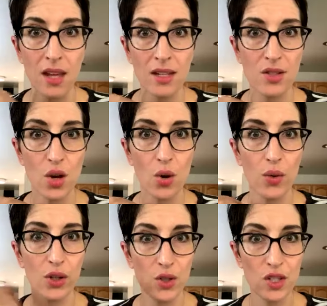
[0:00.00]
So
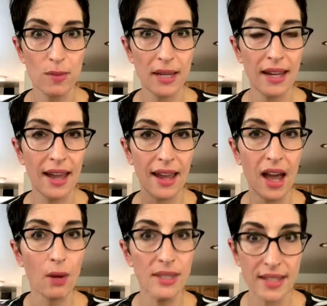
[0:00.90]
there used to be
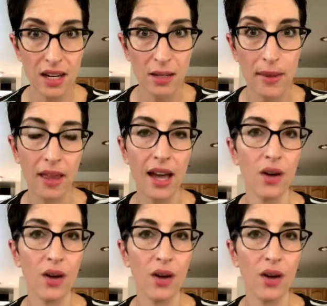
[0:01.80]
I would send an email out,